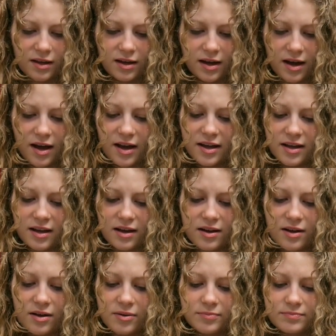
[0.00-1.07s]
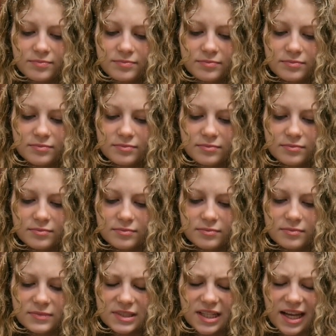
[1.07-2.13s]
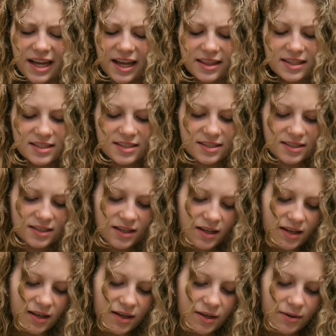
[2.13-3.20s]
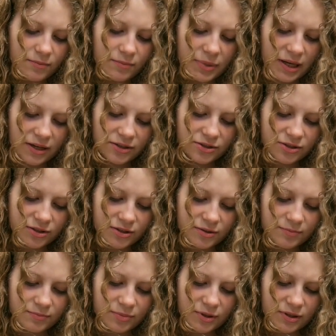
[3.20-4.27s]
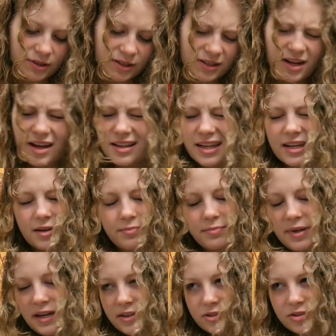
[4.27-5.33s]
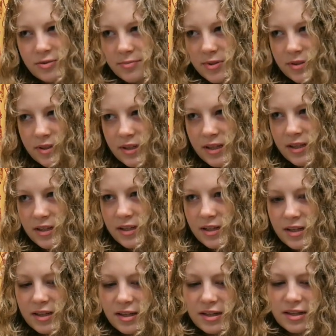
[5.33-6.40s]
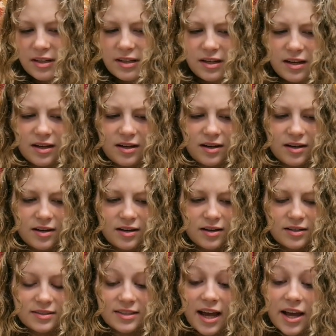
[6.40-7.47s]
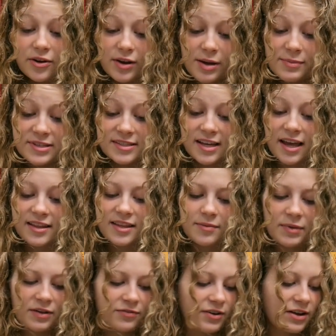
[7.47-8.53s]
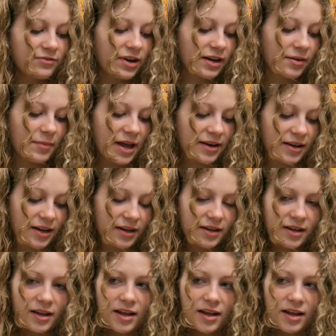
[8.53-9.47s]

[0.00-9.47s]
I had this picture booklet, not like a picture booklet, diorama set that my friend recommended.